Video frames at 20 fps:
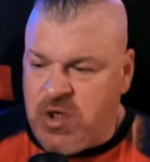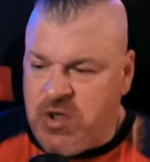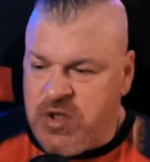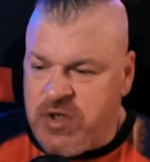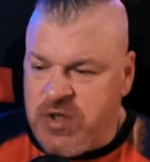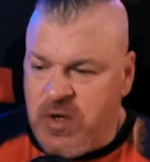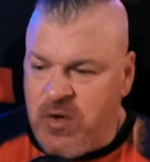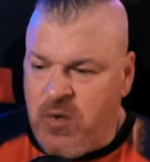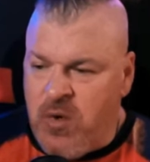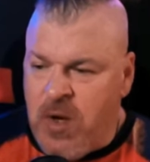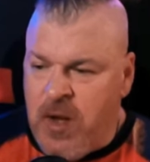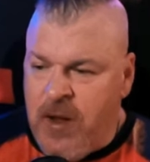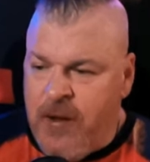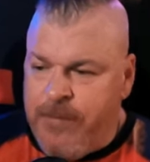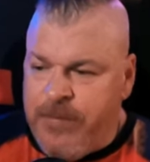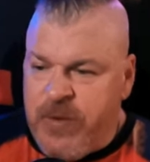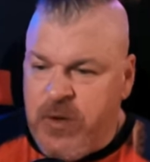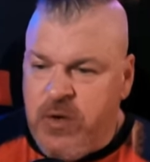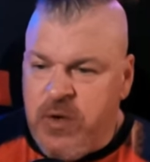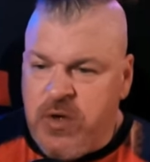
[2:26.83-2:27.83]
So
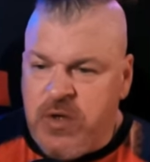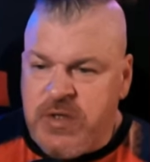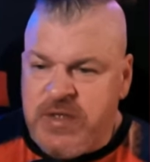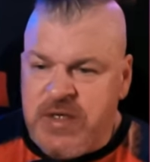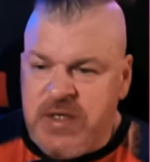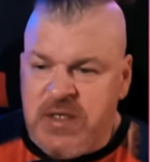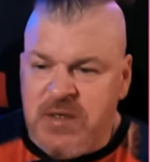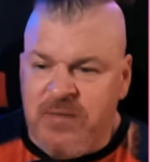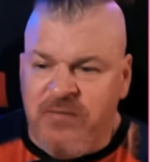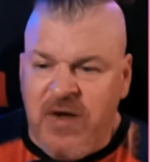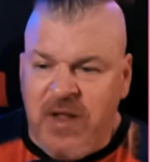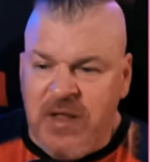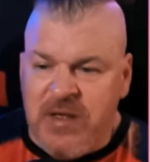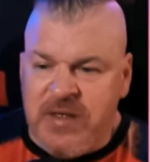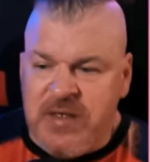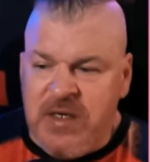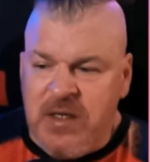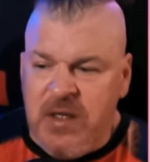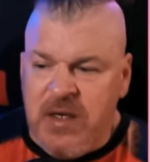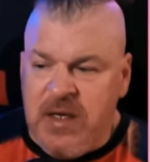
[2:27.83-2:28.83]
you, know, you could see some
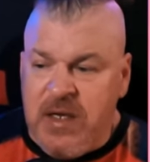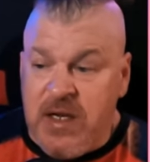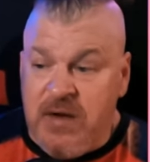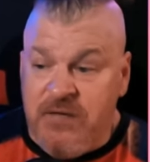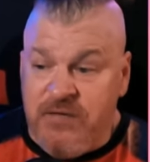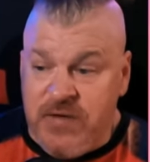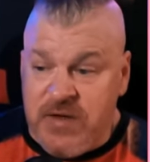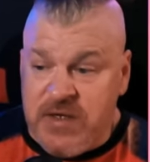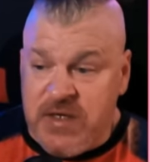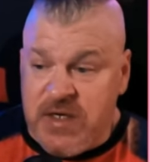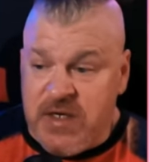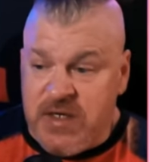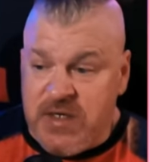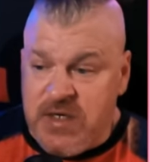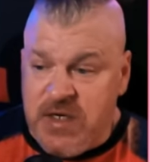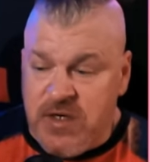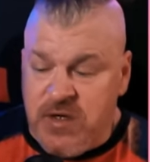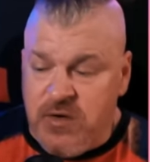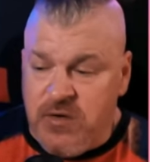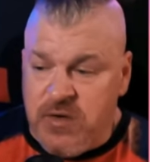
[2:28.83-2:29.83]
volatility if this
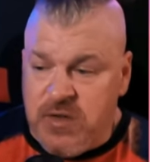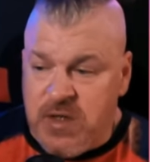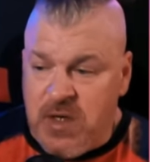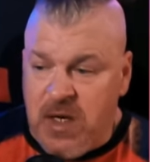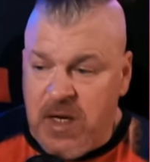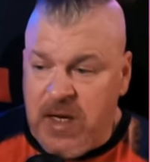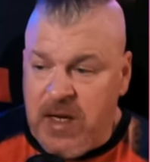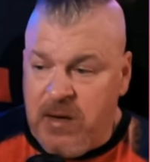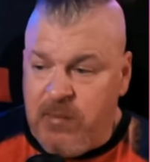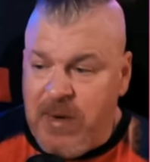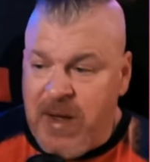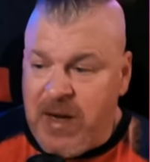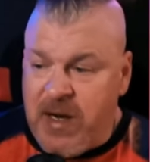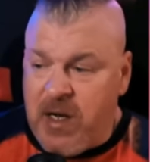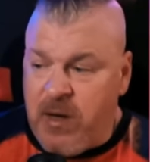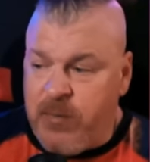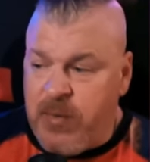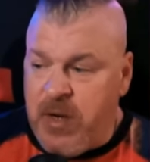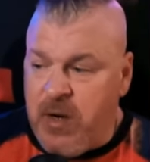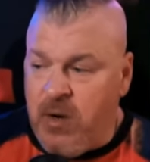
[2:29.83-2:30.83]
continues uh, back
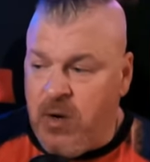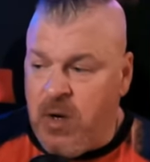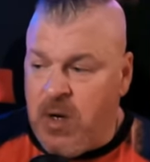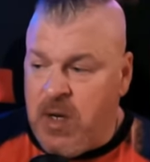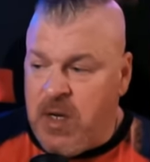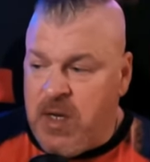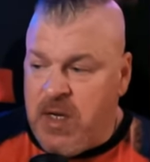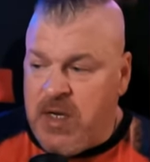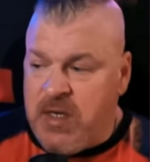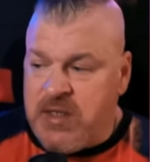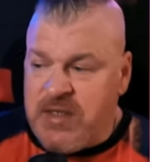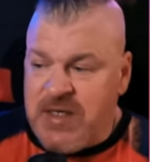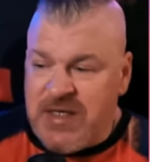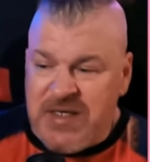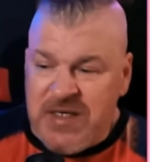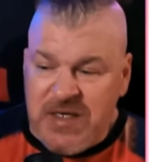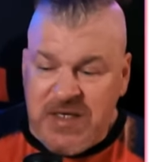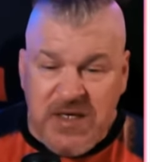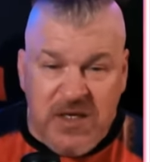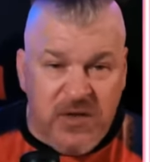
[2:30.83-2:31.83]
up here into that
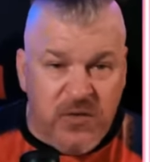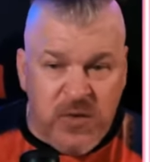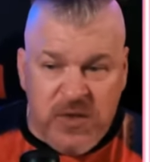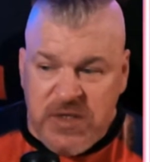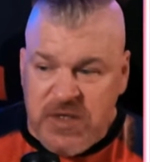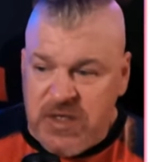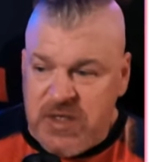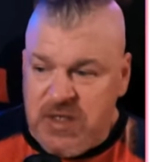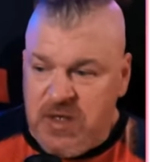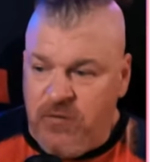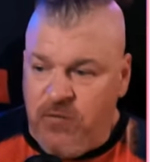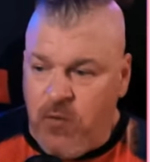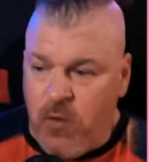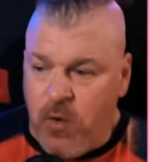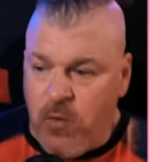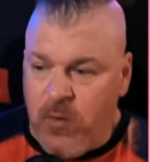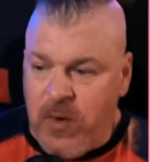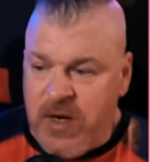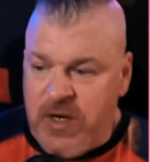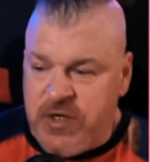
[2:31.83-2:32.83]
63, 64
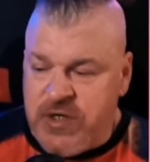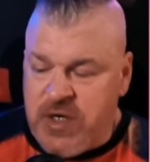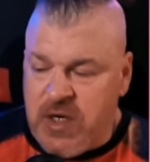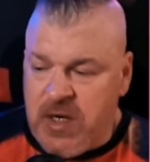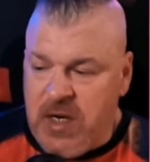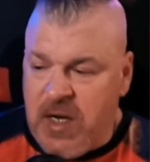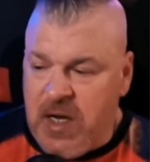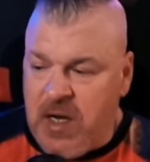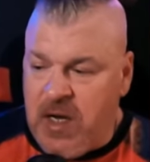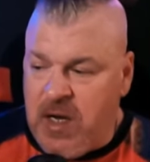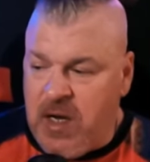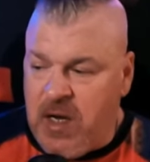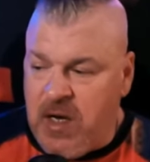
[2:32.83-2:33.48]
range, uh,